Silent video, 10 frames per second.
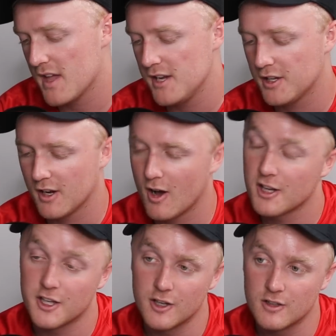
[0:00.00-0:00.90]
then you could
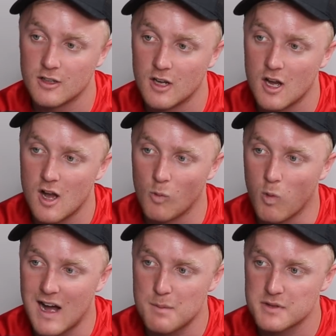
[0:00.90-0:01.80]
argue,
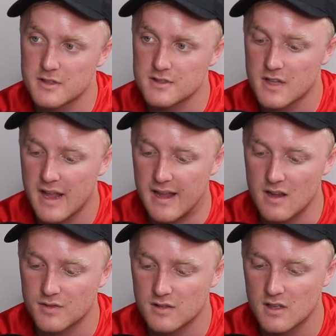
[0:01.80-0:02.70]
what happens
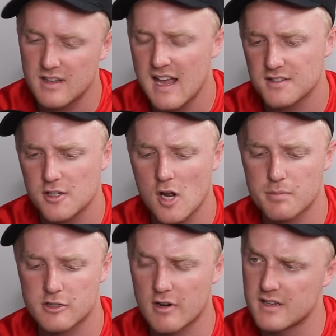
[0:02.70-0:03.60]
if, yes, you don't
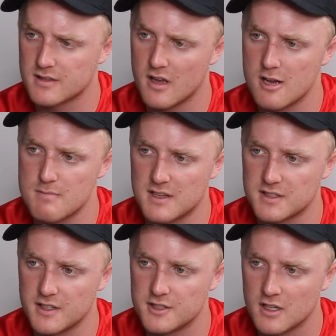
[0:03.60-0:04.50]
portray a certain
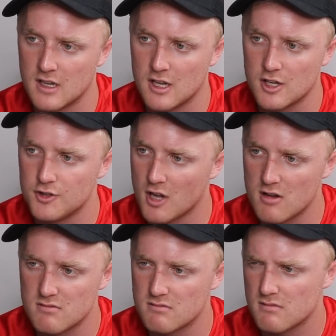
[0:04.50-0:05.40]
message, you don't